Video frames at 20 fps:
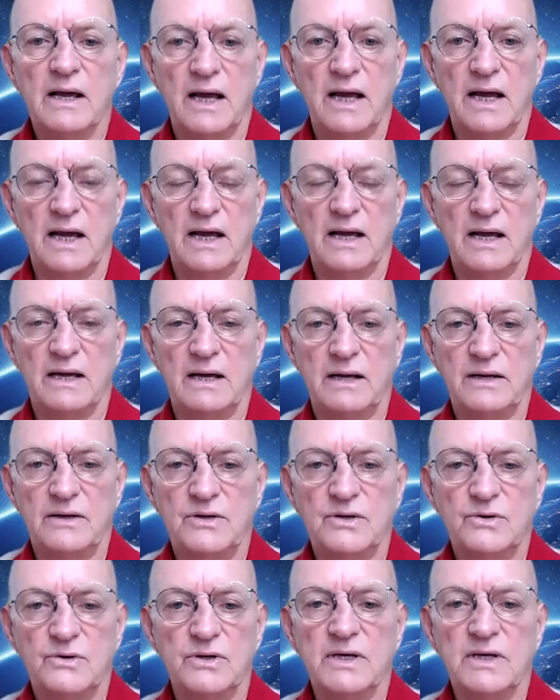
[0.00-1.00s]

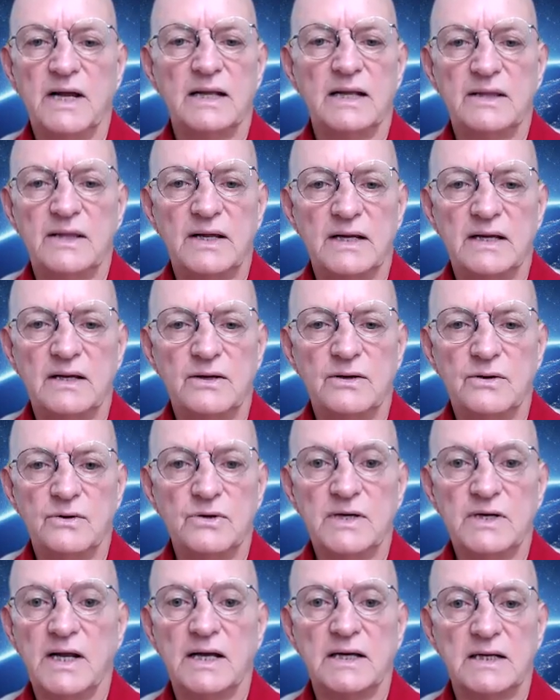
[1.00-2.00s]
You couldn't get containers, you
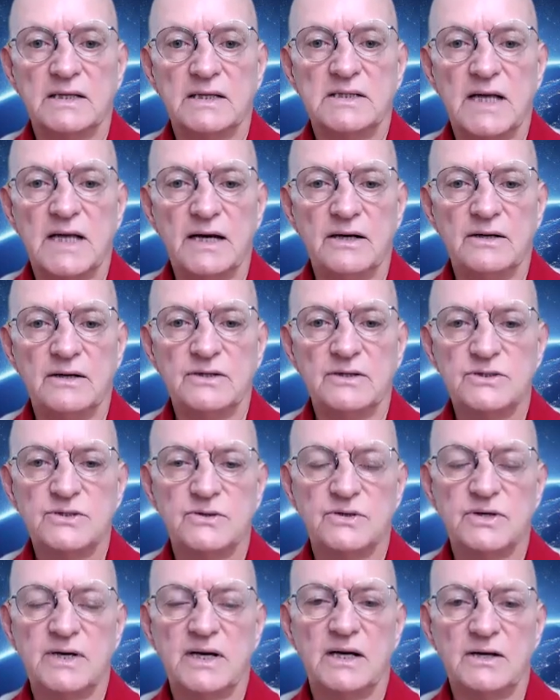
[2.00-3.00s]

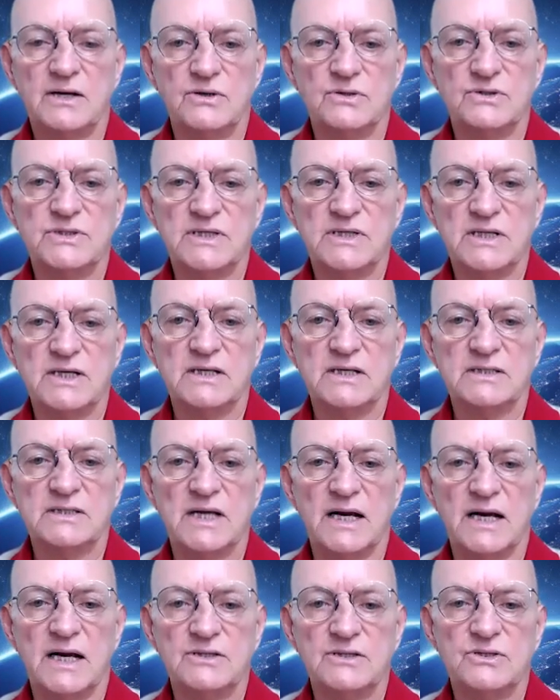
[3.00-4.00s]
couldn't get goods into
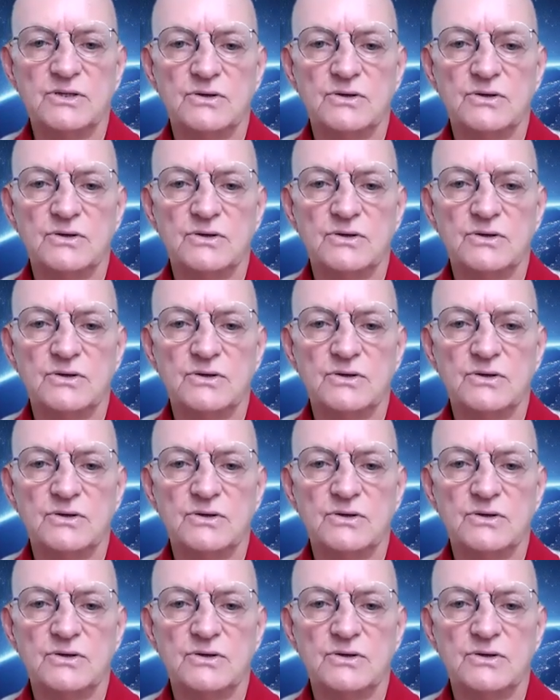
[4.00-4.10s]
containers,